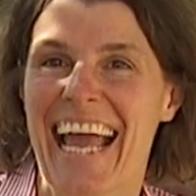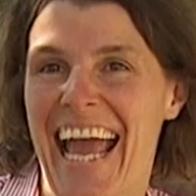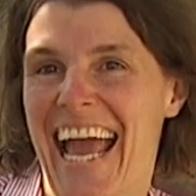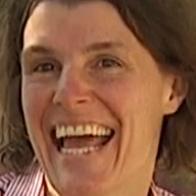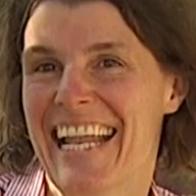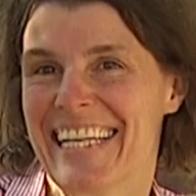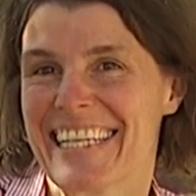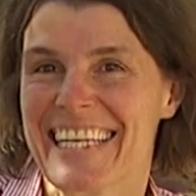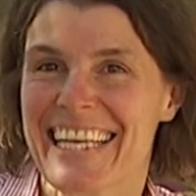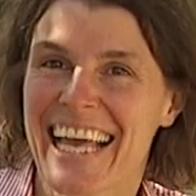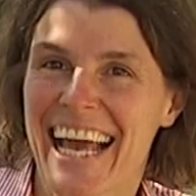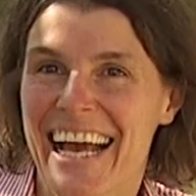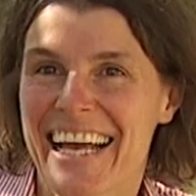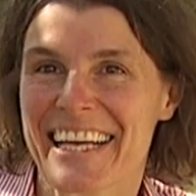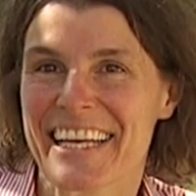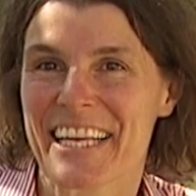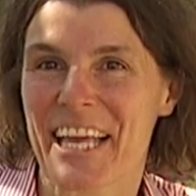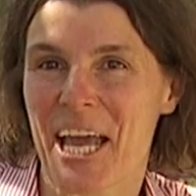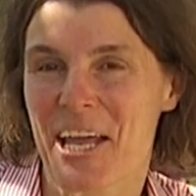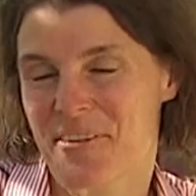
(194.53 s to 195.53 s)
and
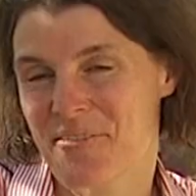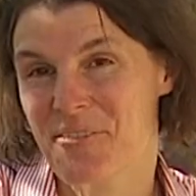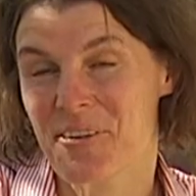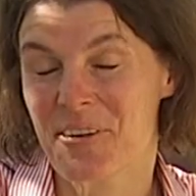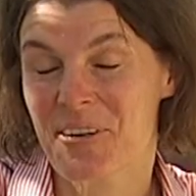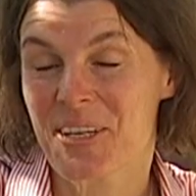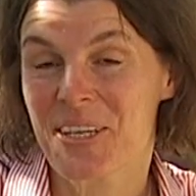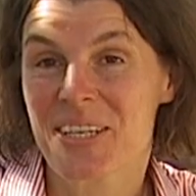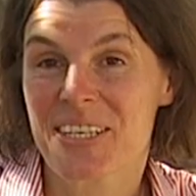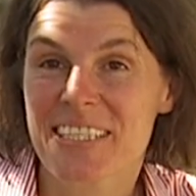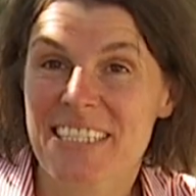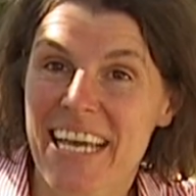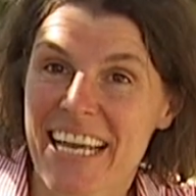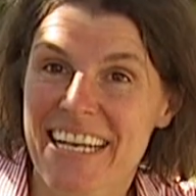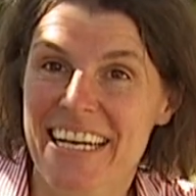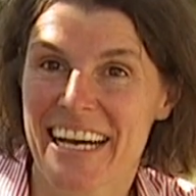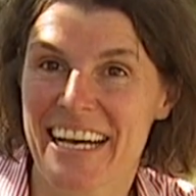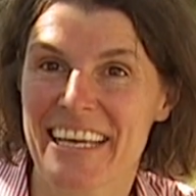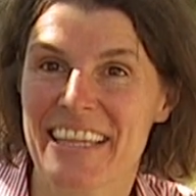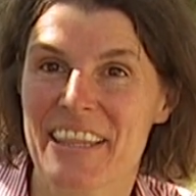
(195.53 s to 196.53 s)
get very good
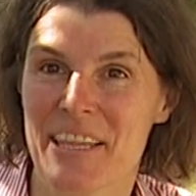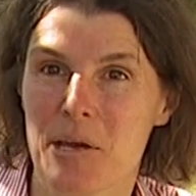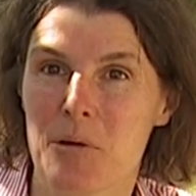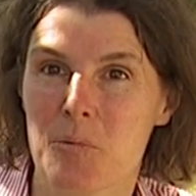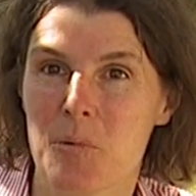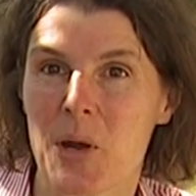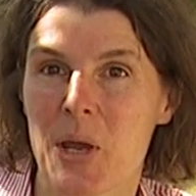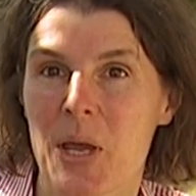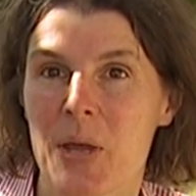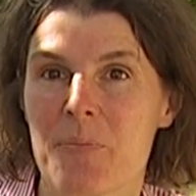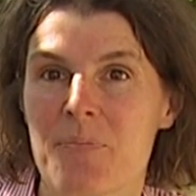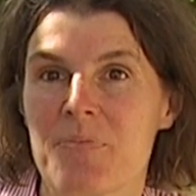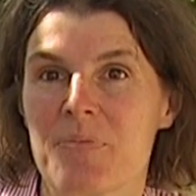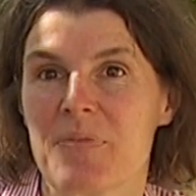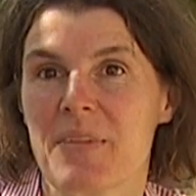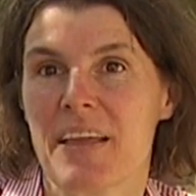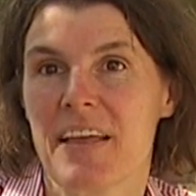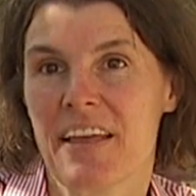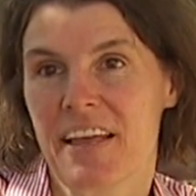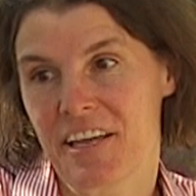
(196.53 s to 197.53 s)
data in that way.
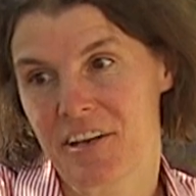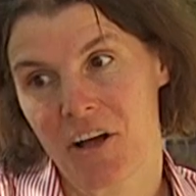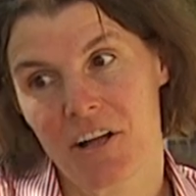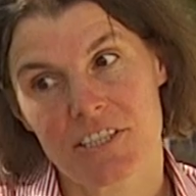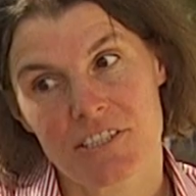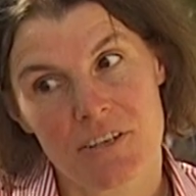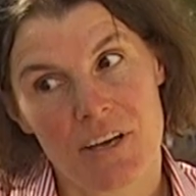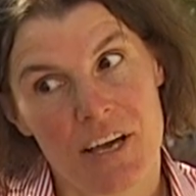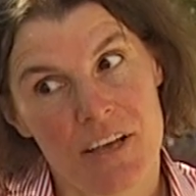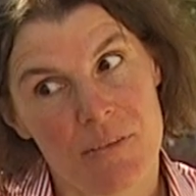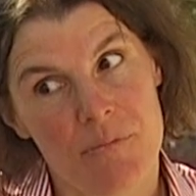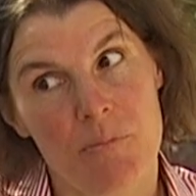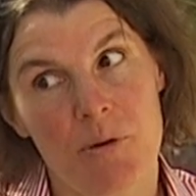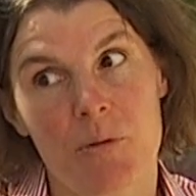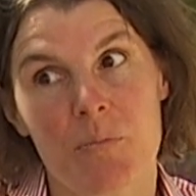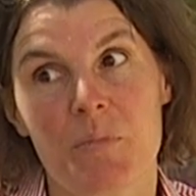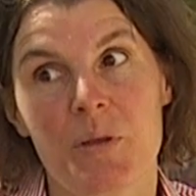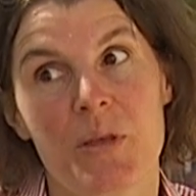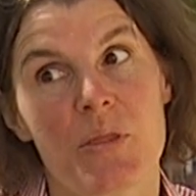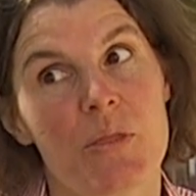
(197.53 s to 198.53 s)
It also has
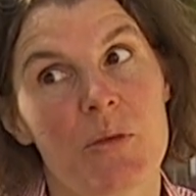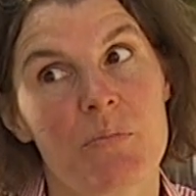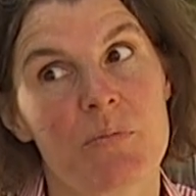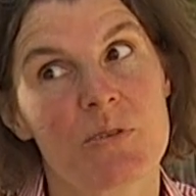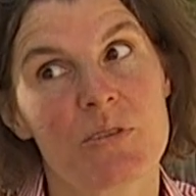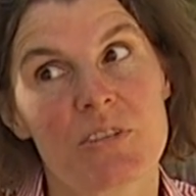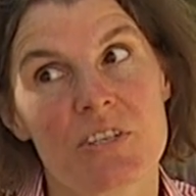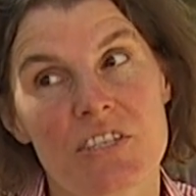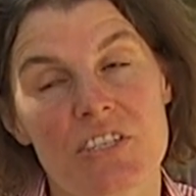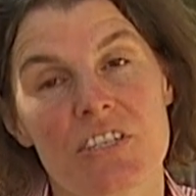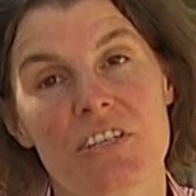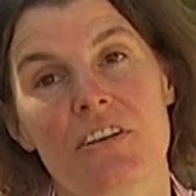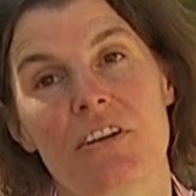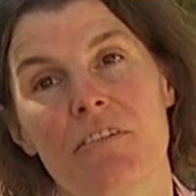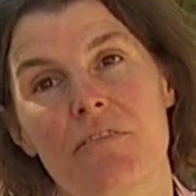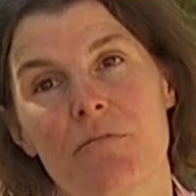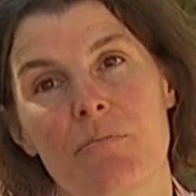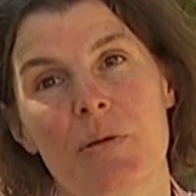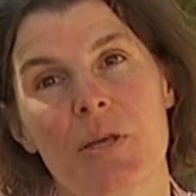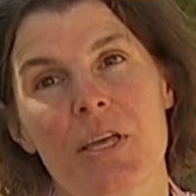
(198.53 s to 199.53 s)
put me in the
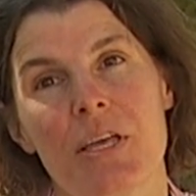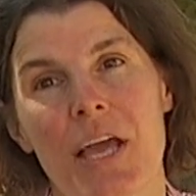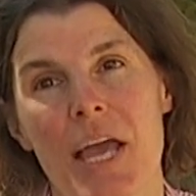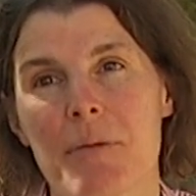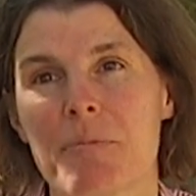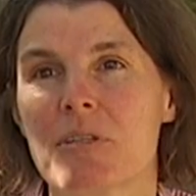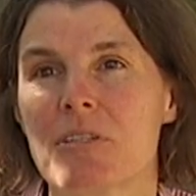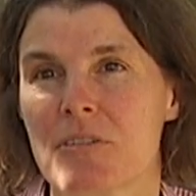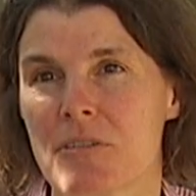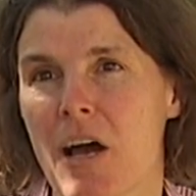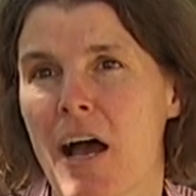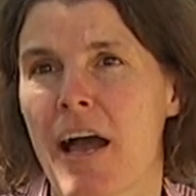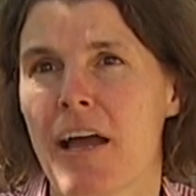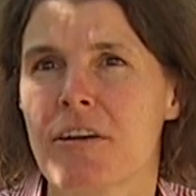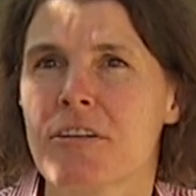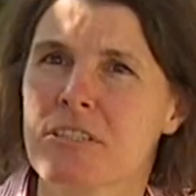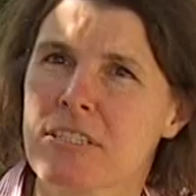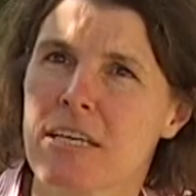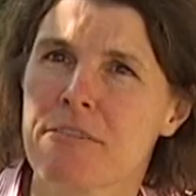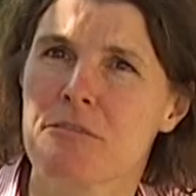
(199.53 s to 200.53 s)
position of being able to
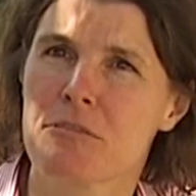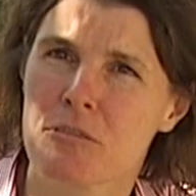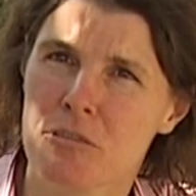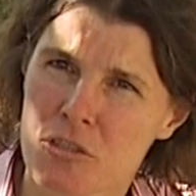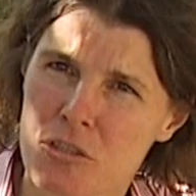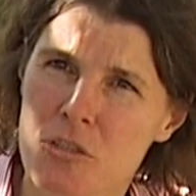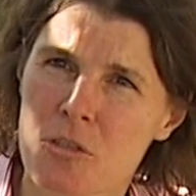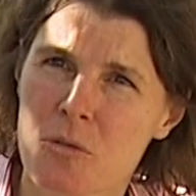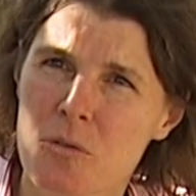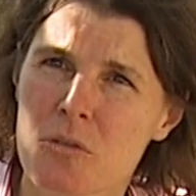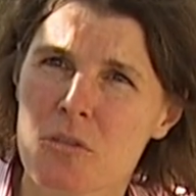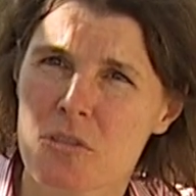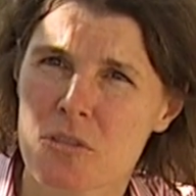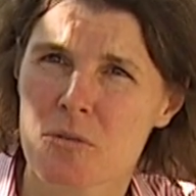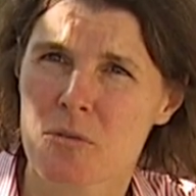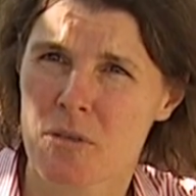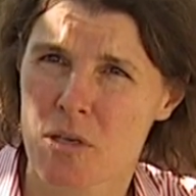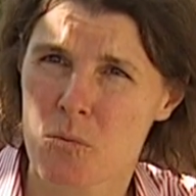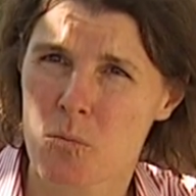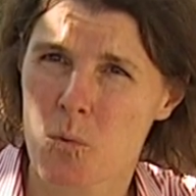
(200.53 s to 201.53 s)
hire several
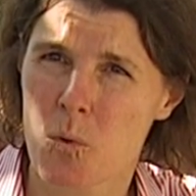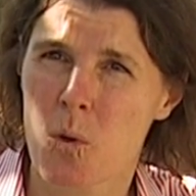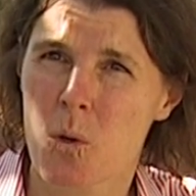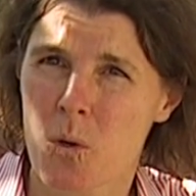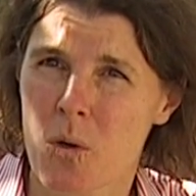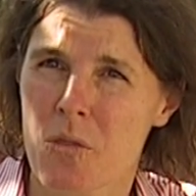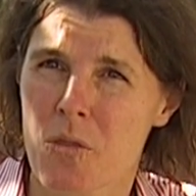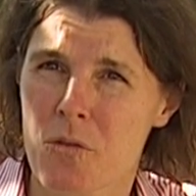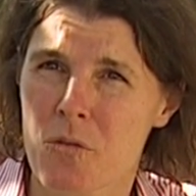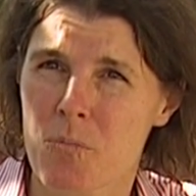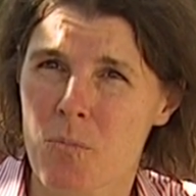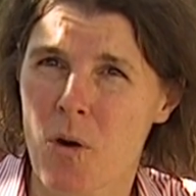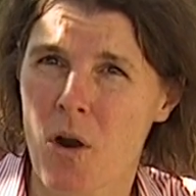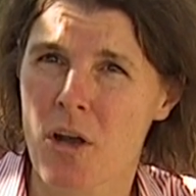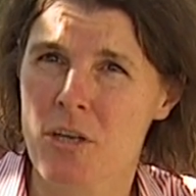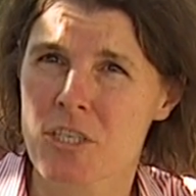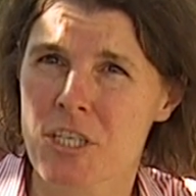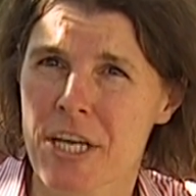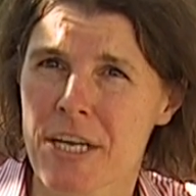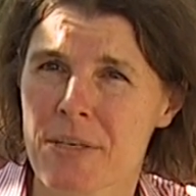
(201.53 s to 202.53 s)
students who can work on this
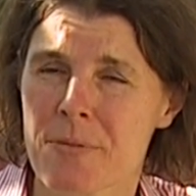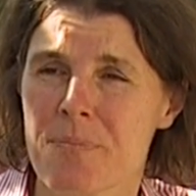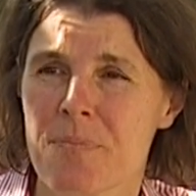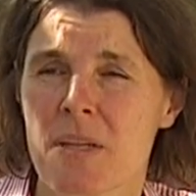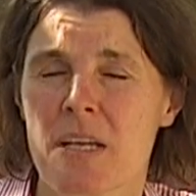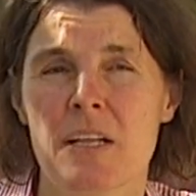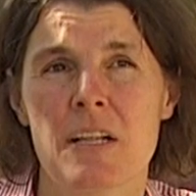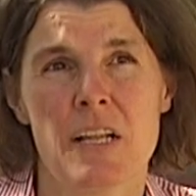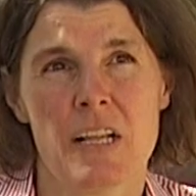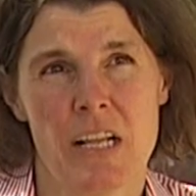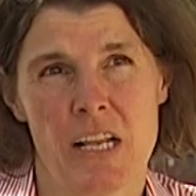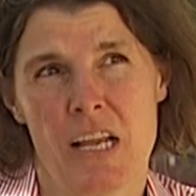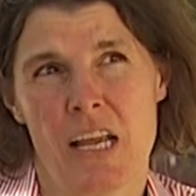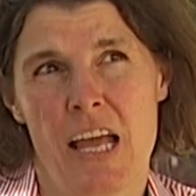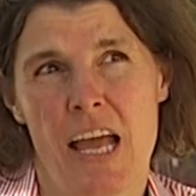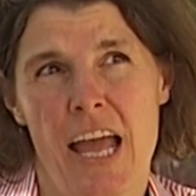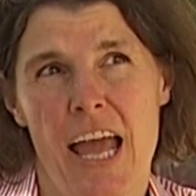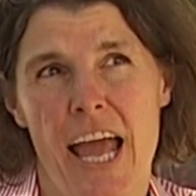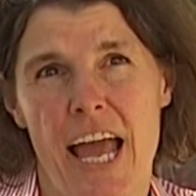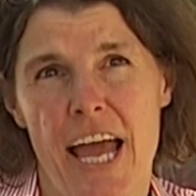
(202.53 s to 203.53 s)
project.
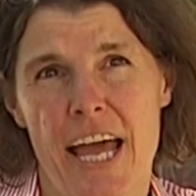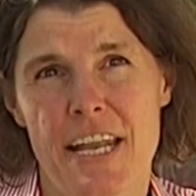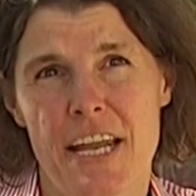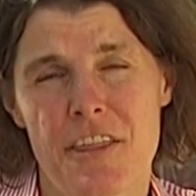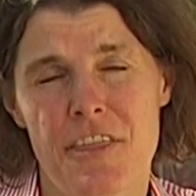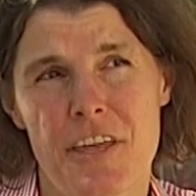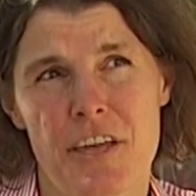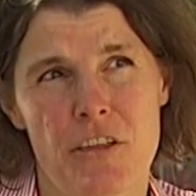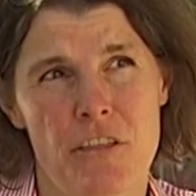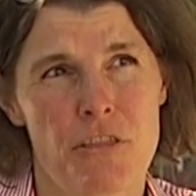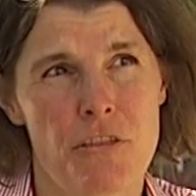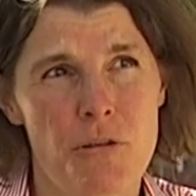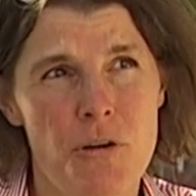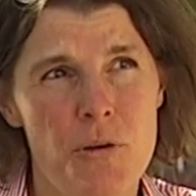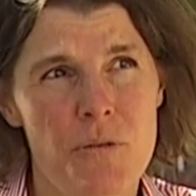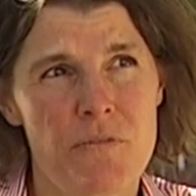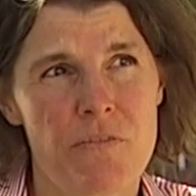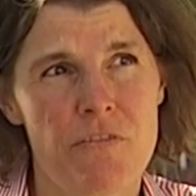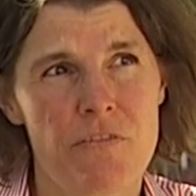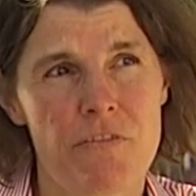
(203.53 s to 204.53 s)
And I think a
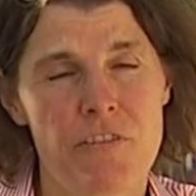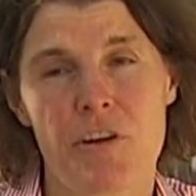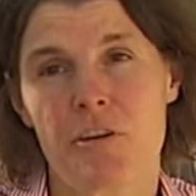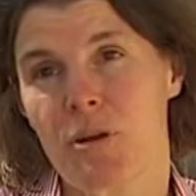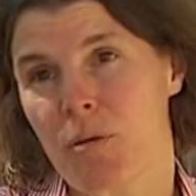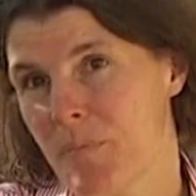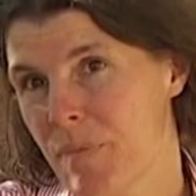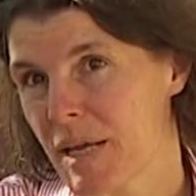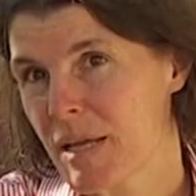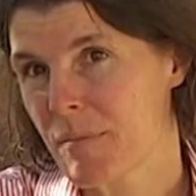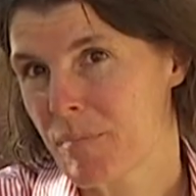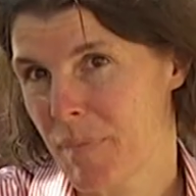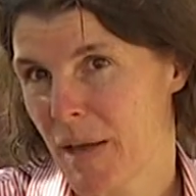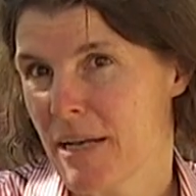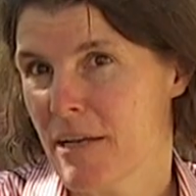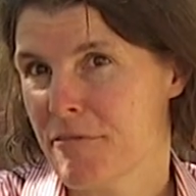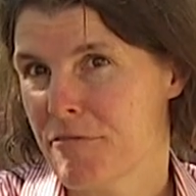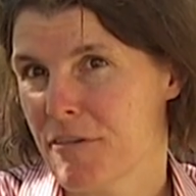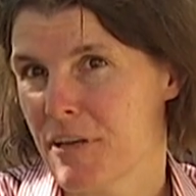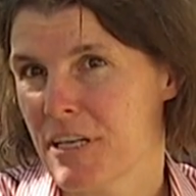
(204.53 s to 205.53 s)
third very big
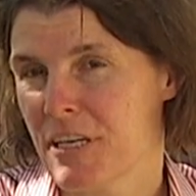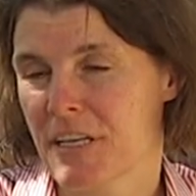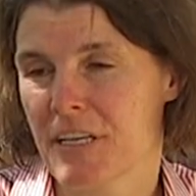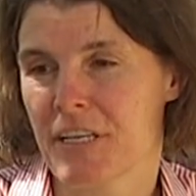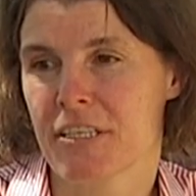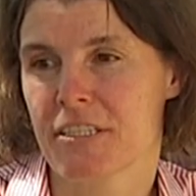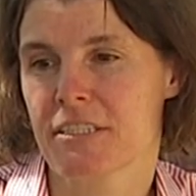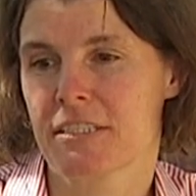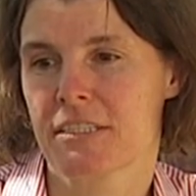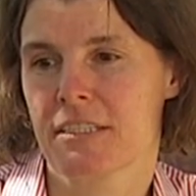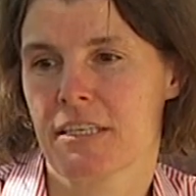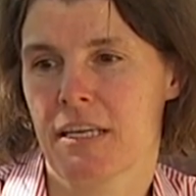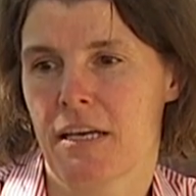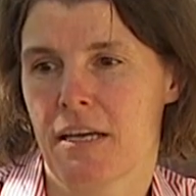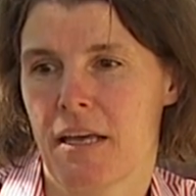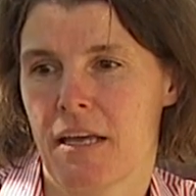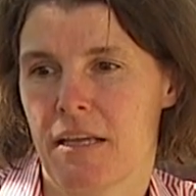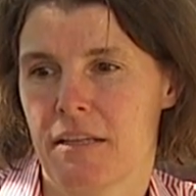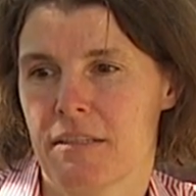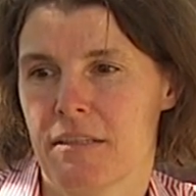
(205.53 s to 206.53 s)
benefit is,
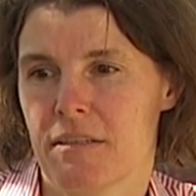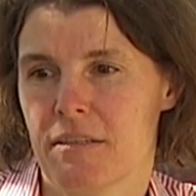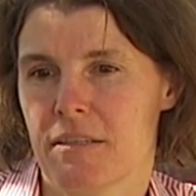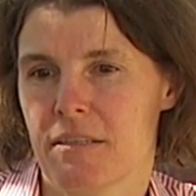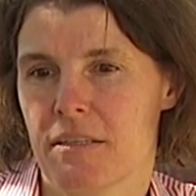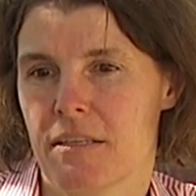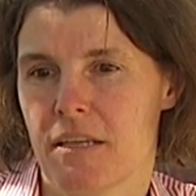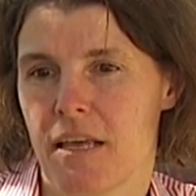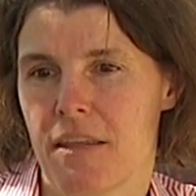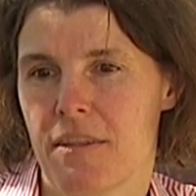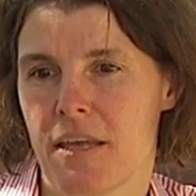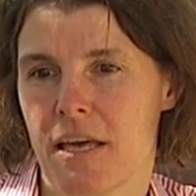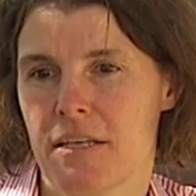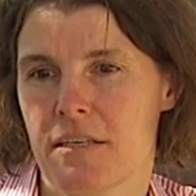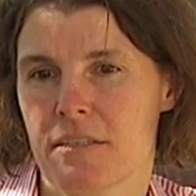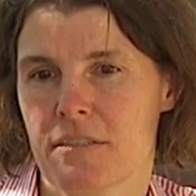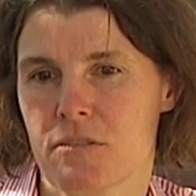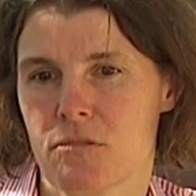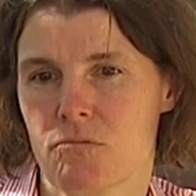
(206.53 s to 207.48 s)
and that